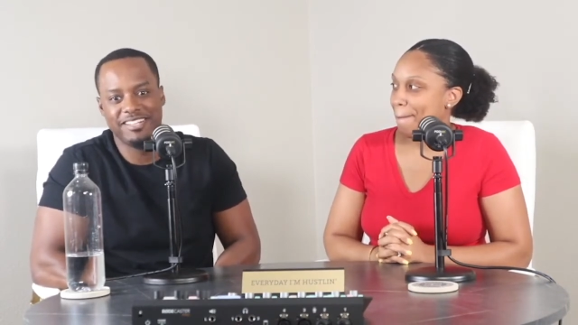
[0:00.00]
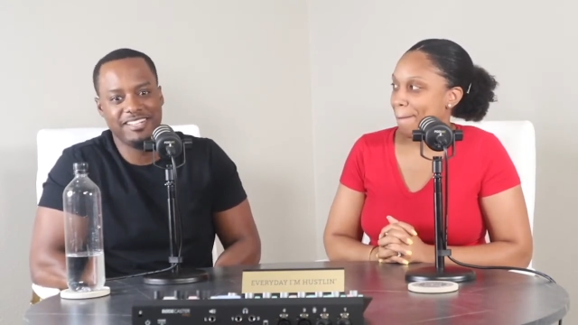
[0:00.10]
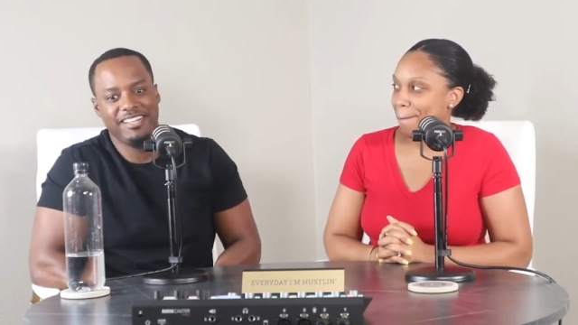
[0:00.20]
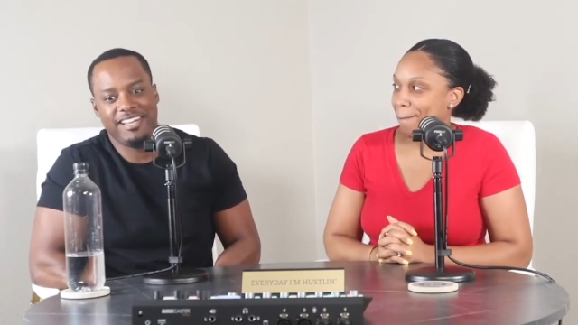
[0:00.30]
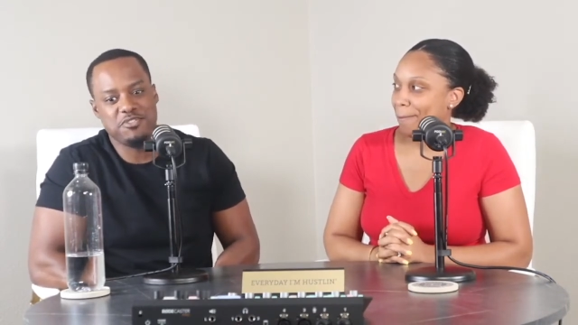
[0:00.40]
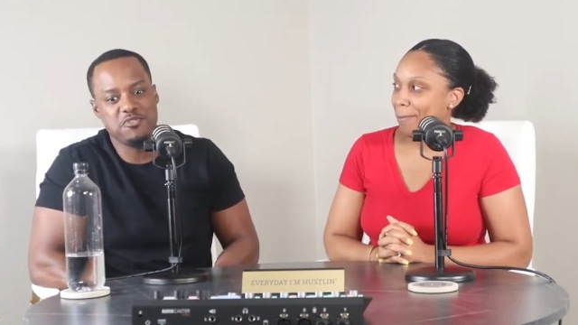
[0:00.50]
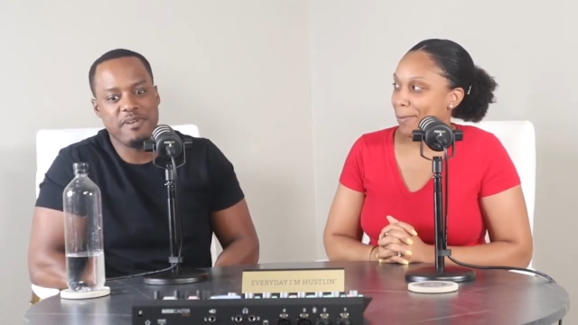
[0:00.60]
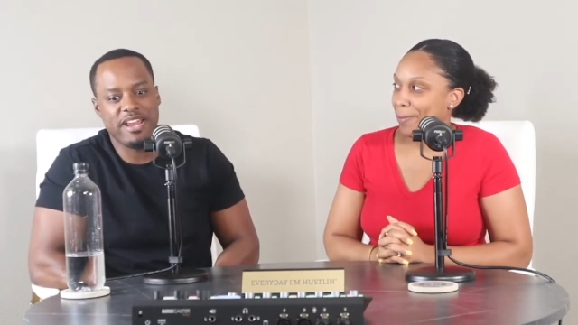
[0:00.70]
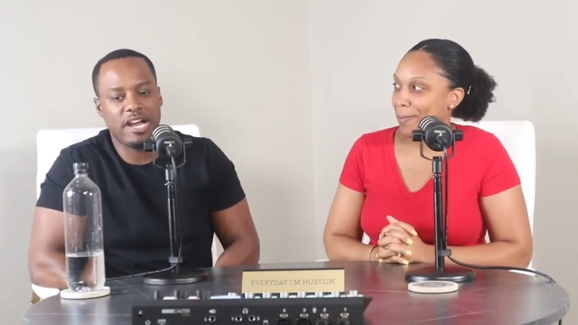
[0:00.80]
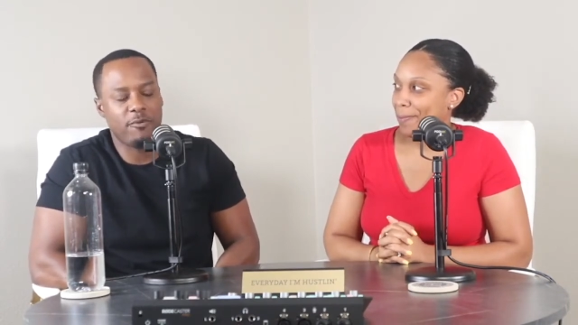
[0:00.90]
Speaker 1: You may
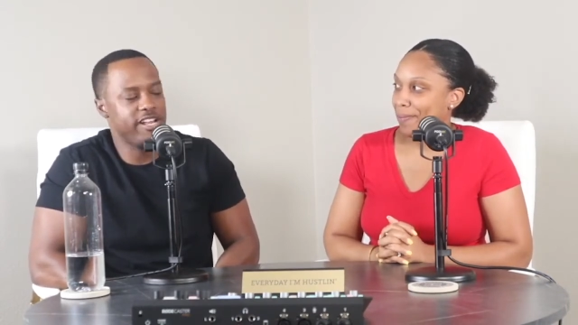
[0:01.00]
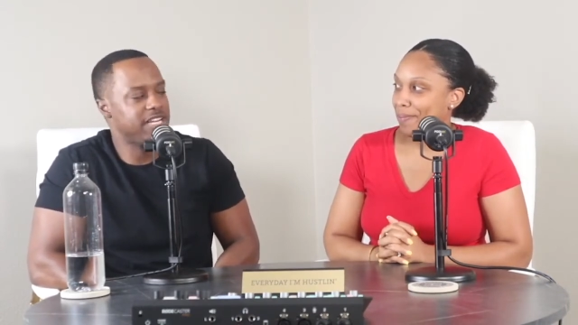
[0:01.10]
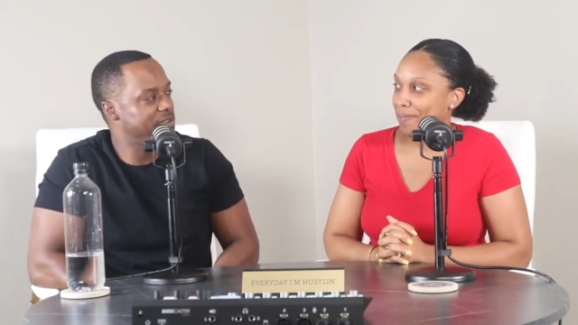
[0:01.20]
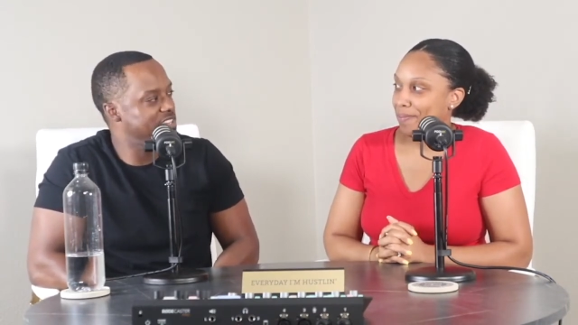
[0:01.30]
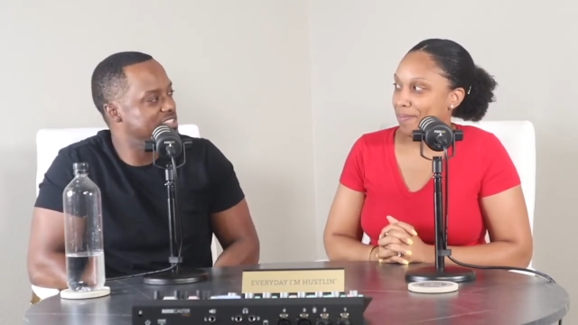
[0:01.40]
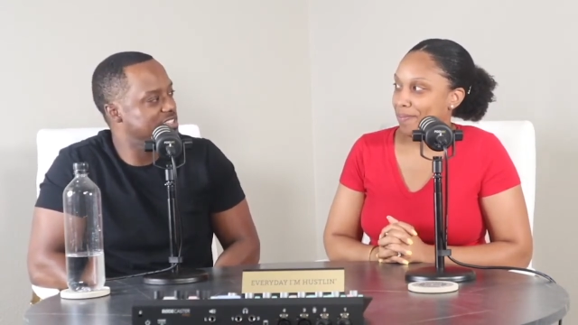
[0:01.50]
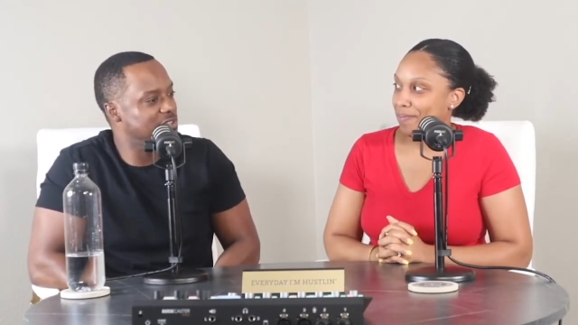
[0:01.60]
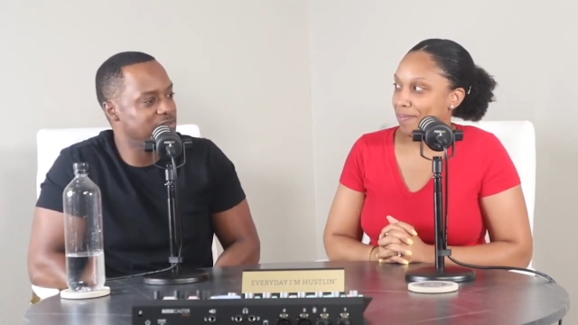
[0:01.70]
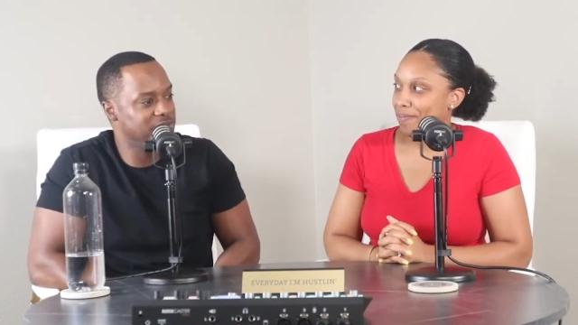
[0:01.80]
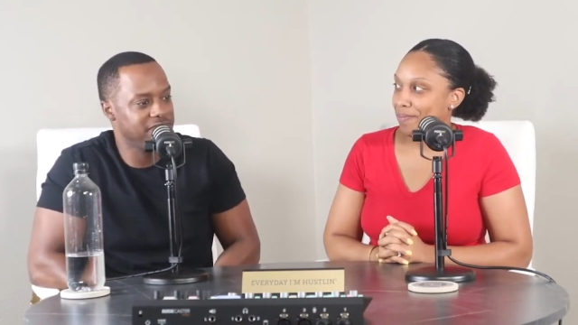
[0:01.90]
not wake up in your
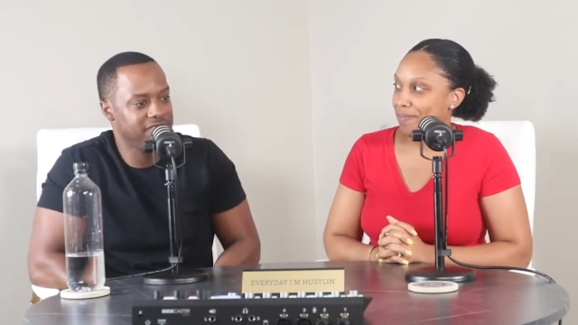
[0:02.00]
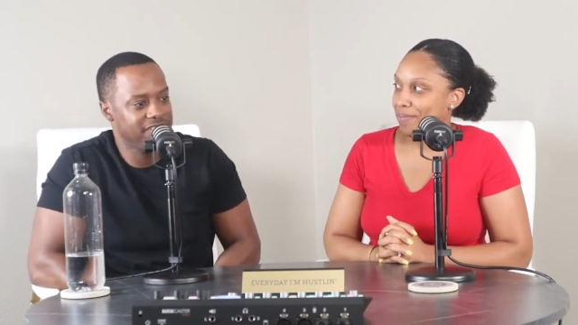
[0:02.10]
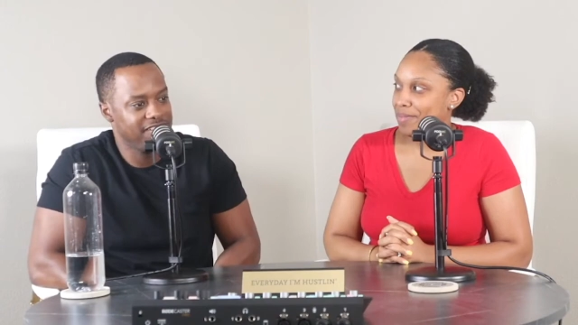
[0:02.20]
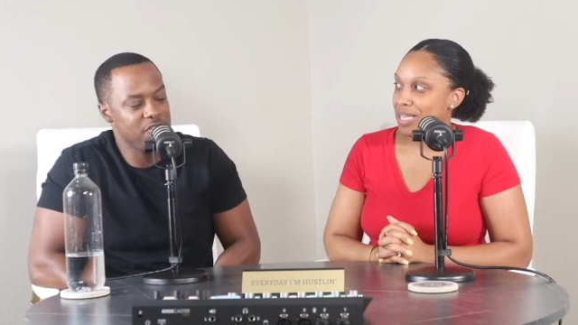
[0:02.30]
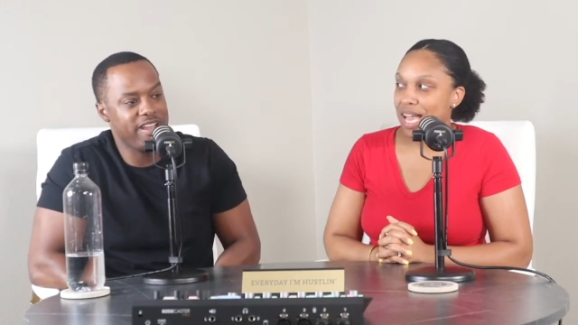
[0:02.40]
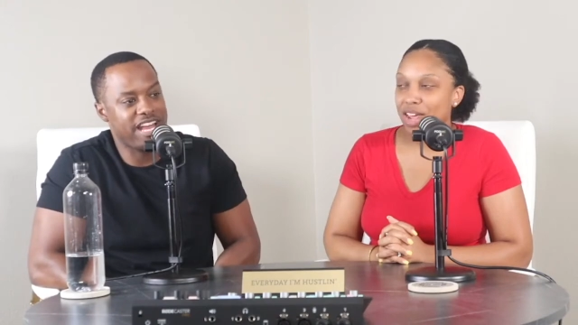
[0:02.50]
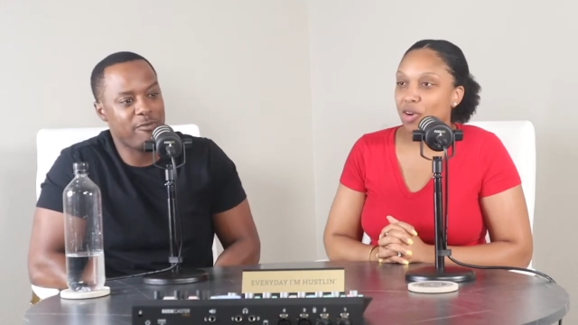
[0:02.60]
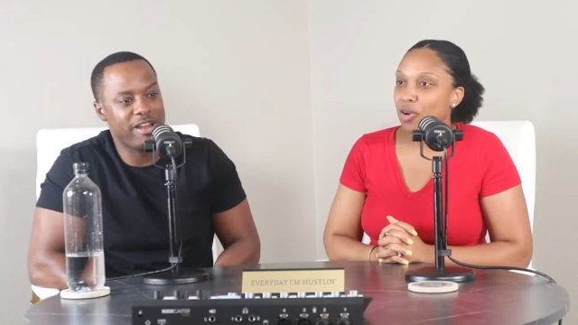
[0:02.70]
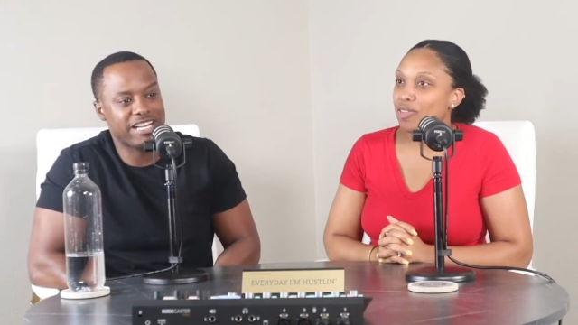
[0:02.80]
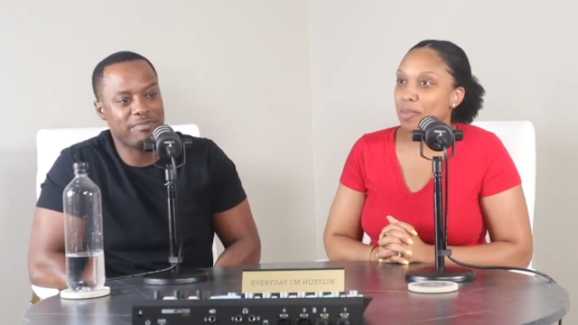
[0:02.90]
zone. You may not wake
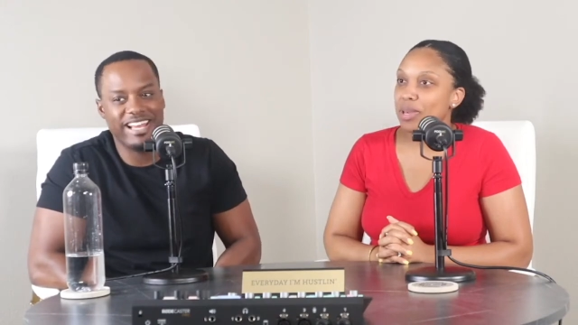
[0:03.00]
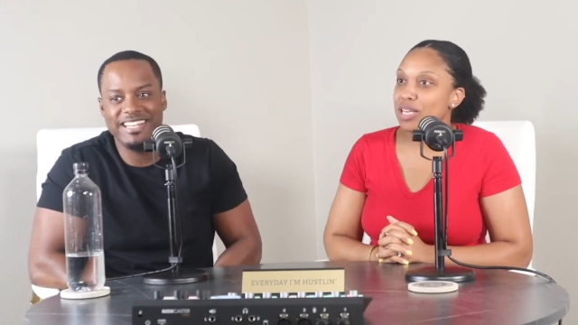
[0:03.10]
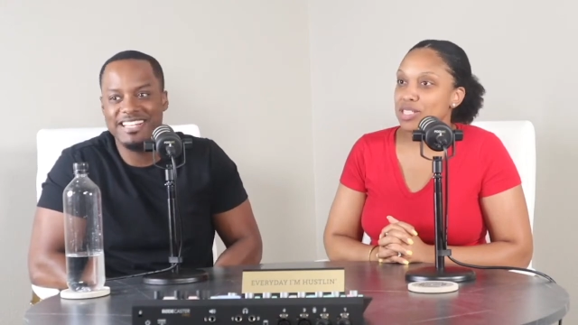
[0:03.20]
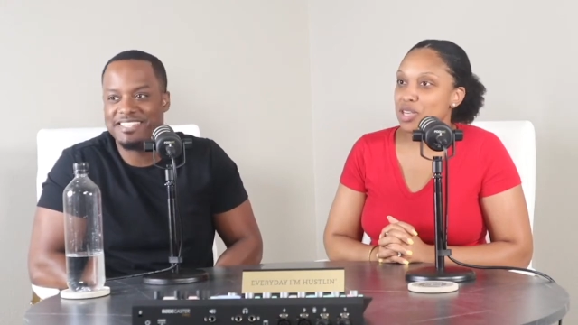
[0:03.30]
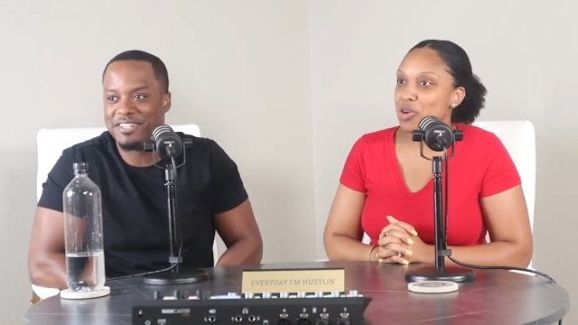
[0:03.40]
up in any zone.